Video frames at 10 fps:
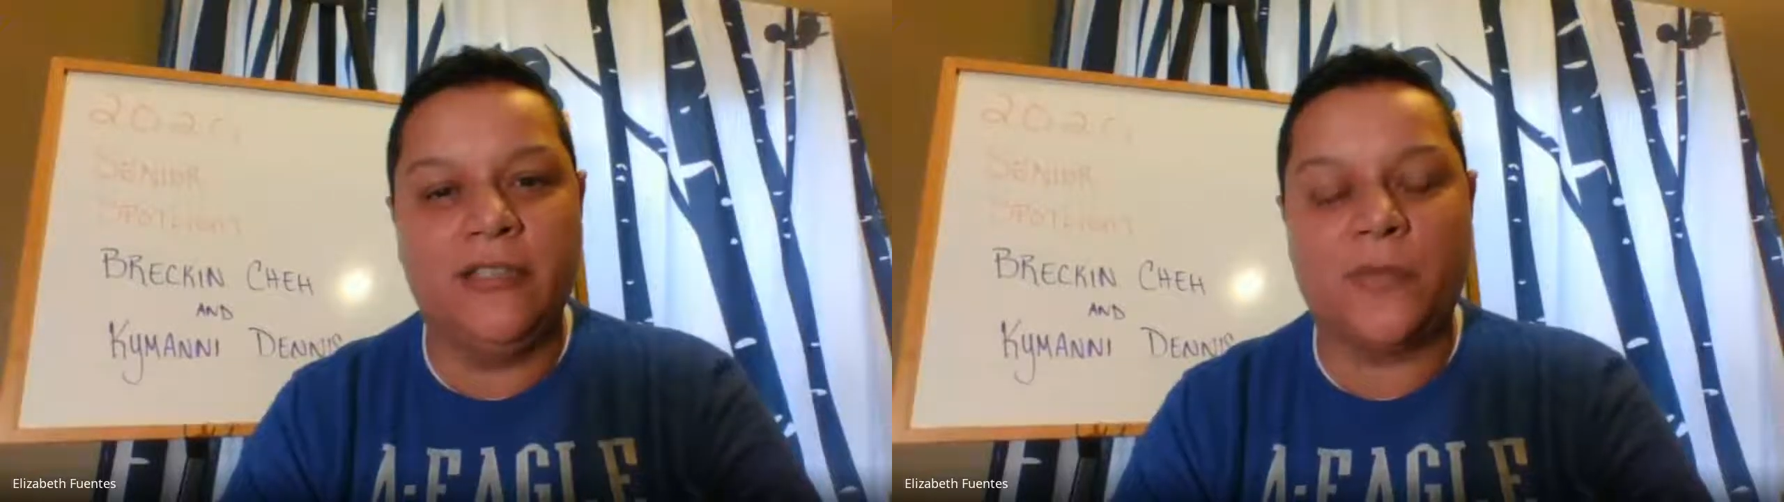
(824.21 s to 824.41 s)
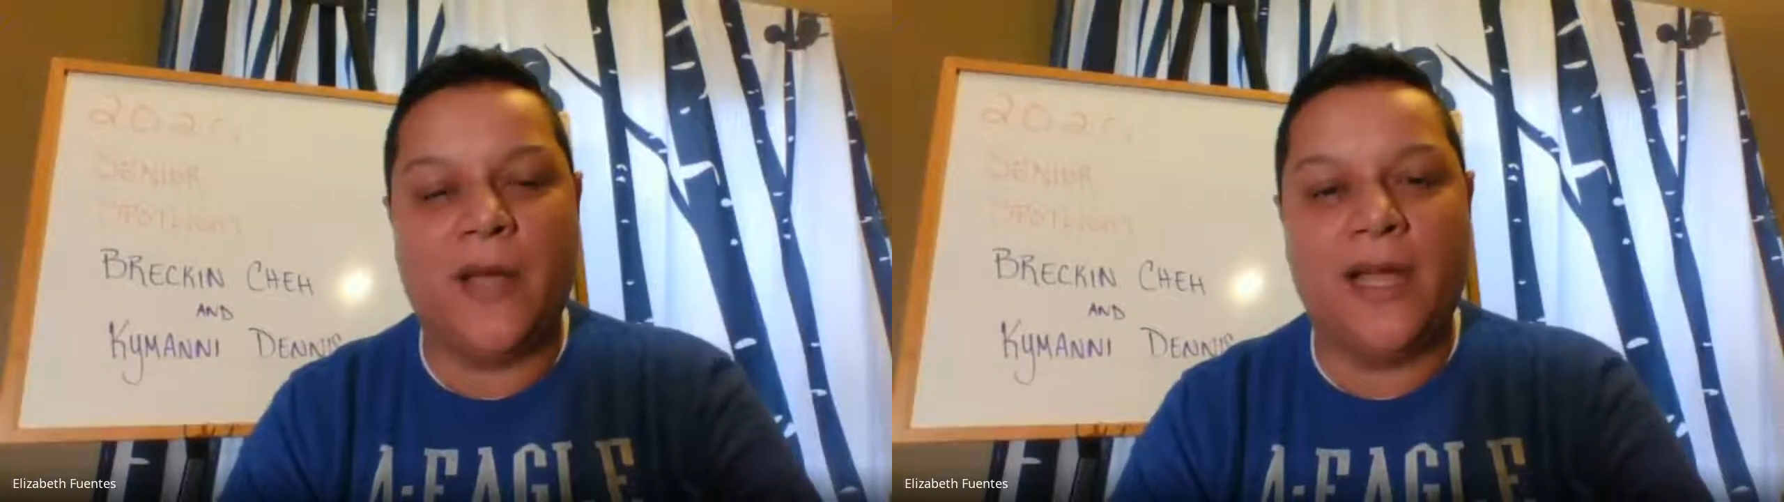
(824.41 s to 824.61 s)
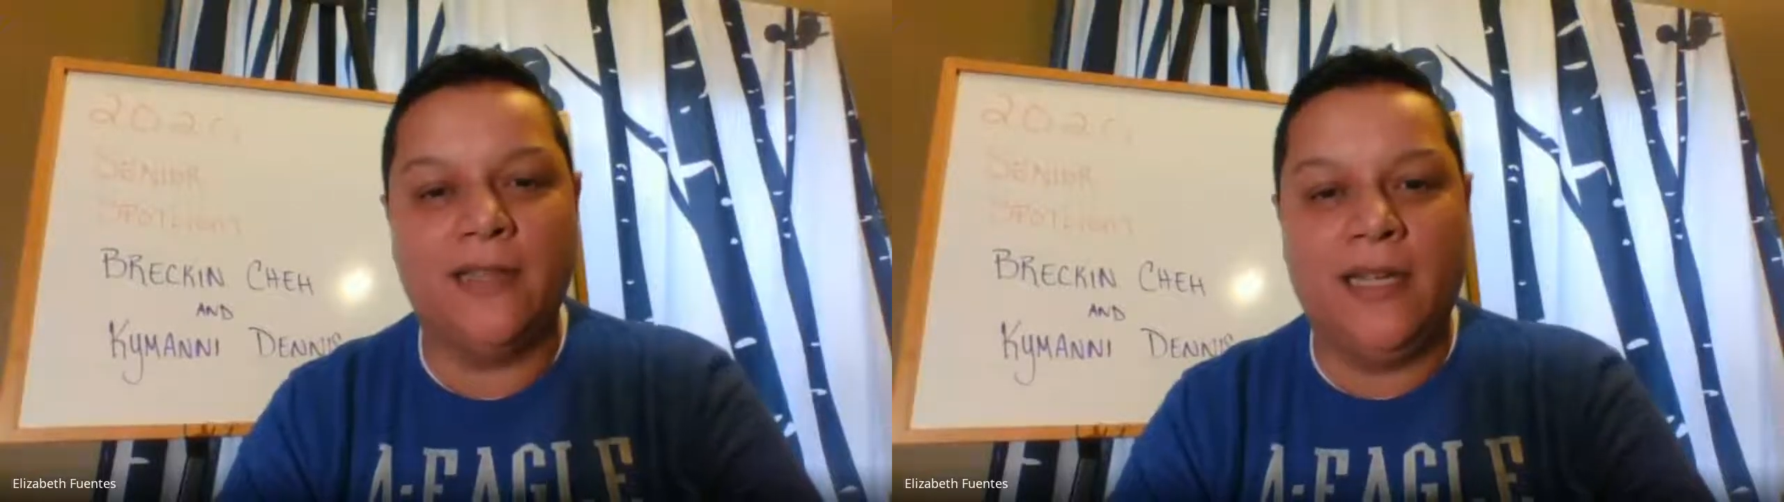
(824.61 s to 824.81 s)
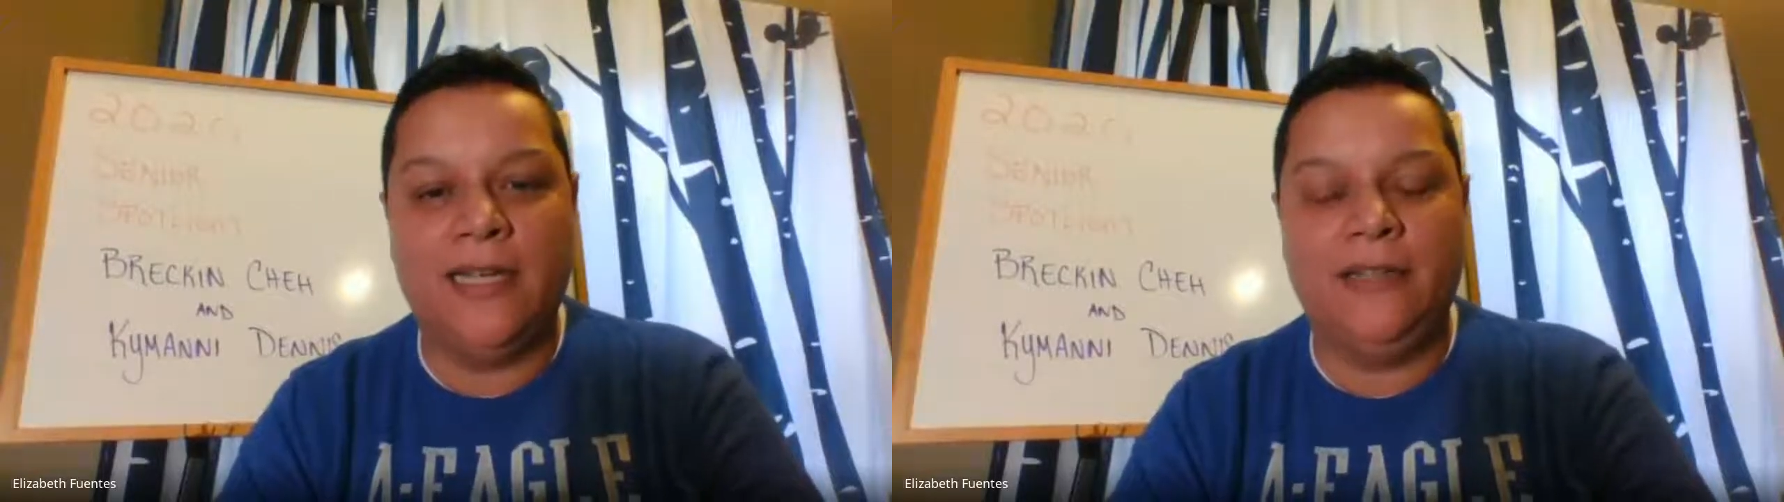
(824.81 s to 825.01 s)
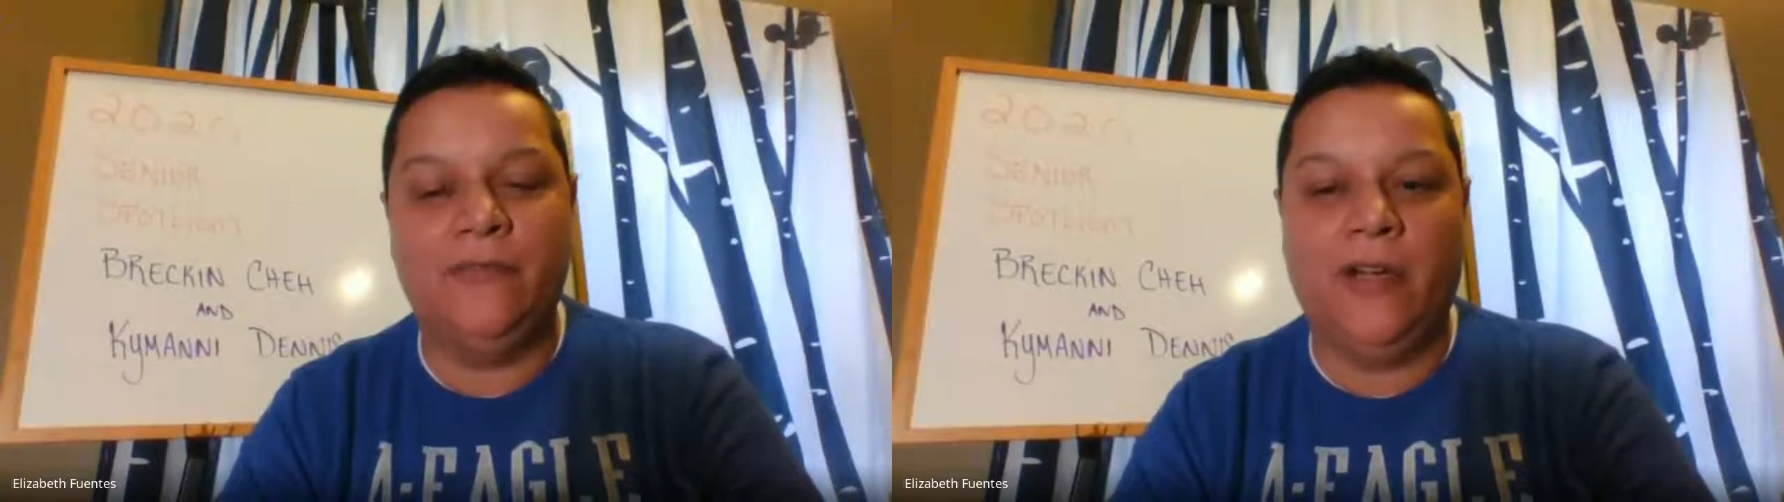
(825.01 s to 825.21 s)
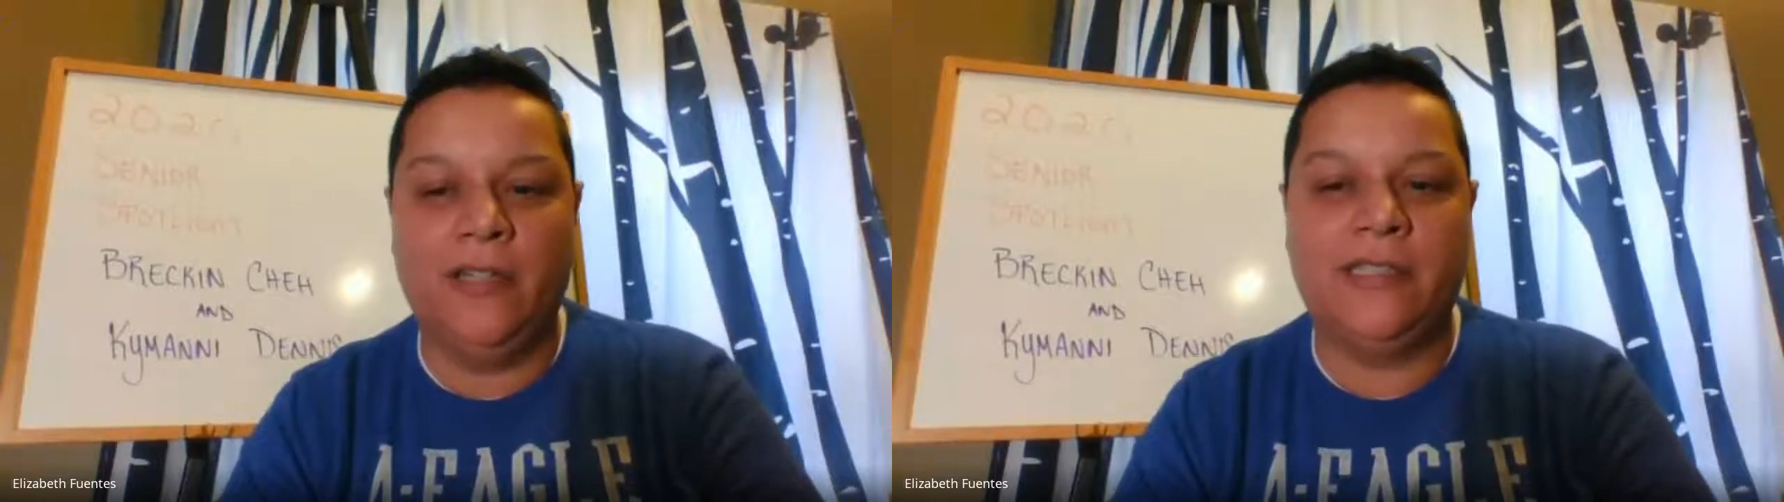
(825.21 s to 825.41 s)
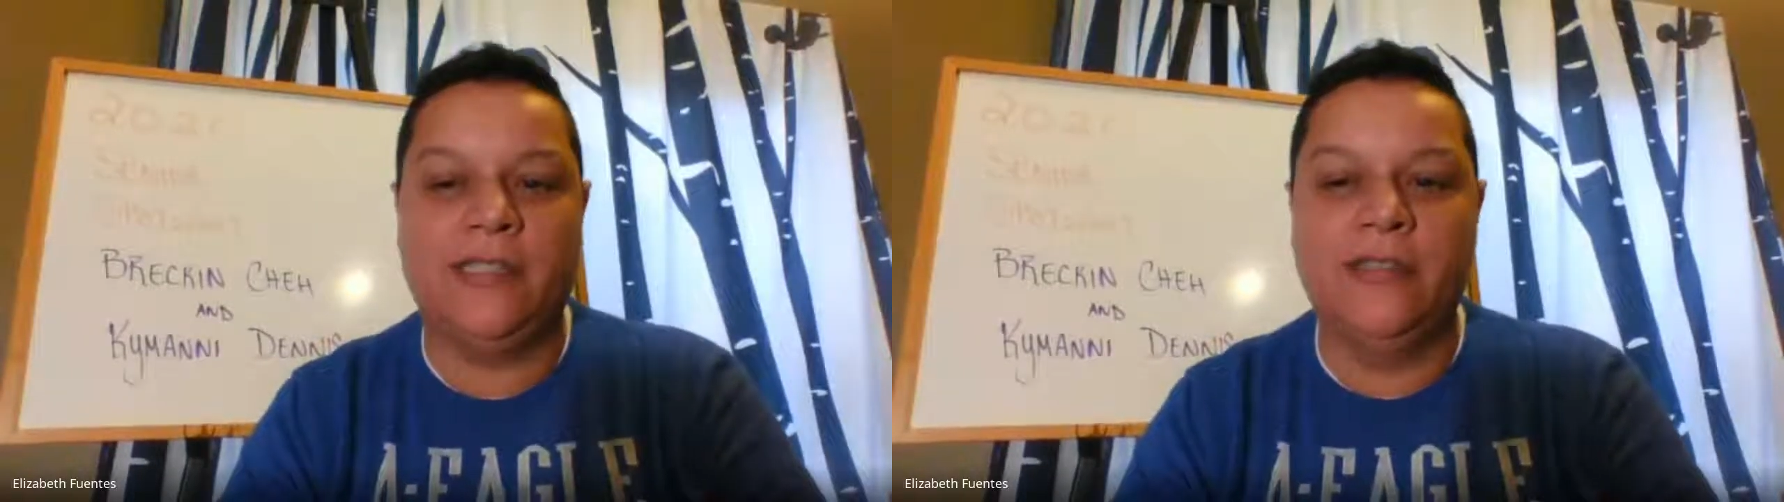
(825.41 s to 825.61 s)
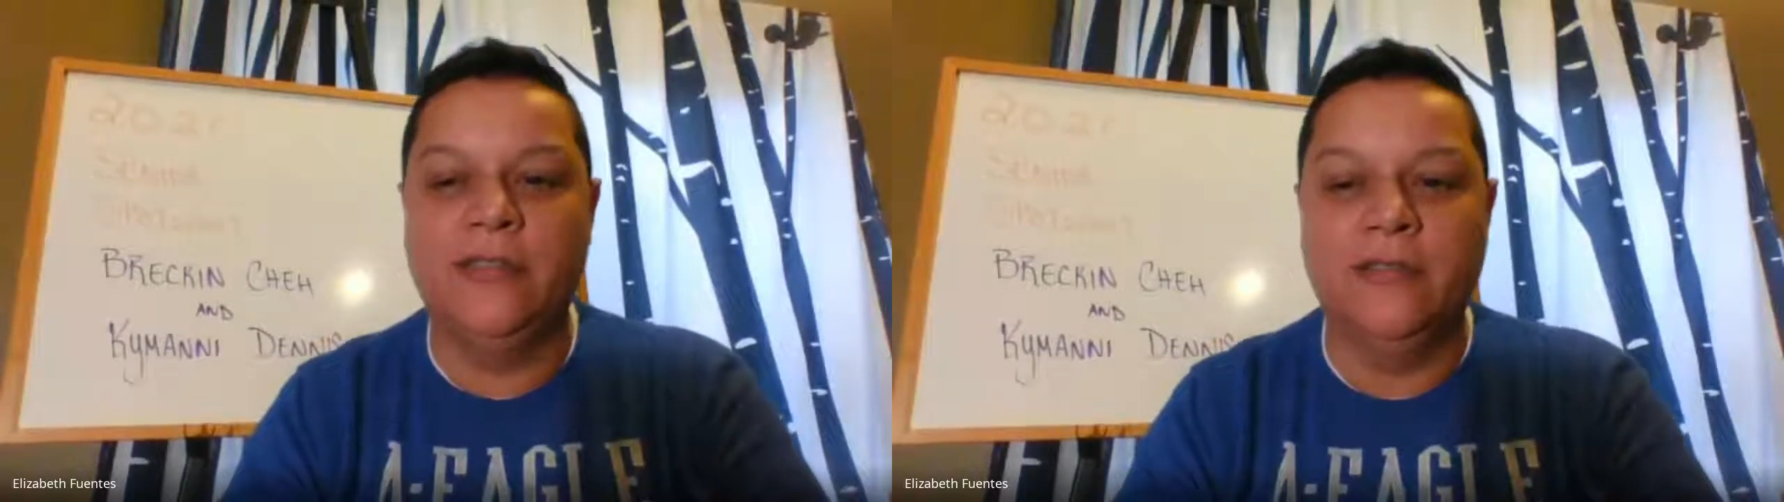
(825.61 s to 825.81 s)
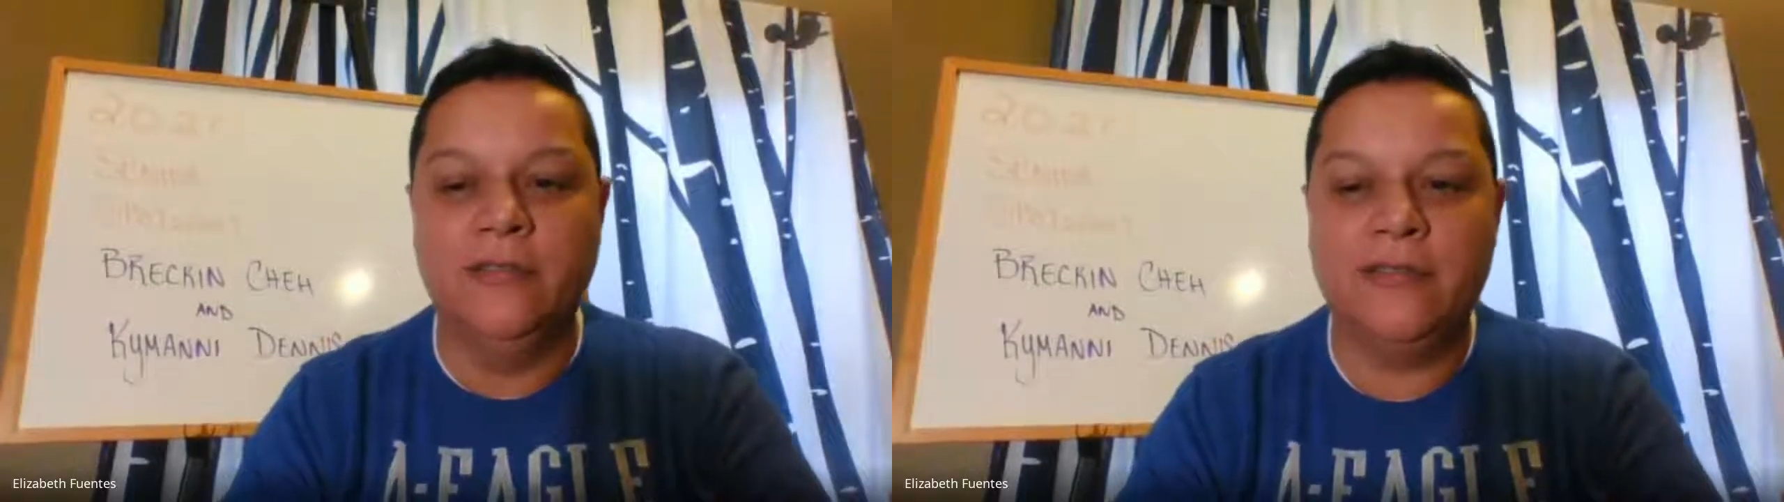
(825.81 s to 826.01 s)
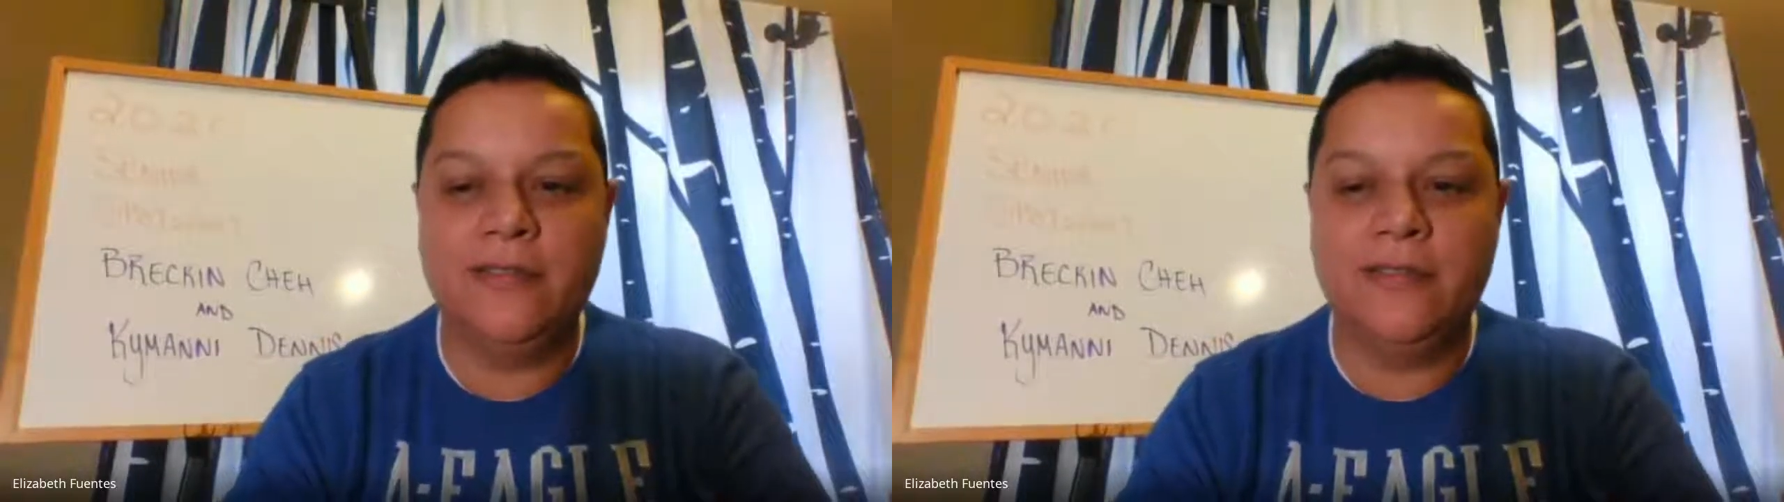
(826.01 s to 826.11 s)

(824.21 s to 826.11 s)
spotlight very soon.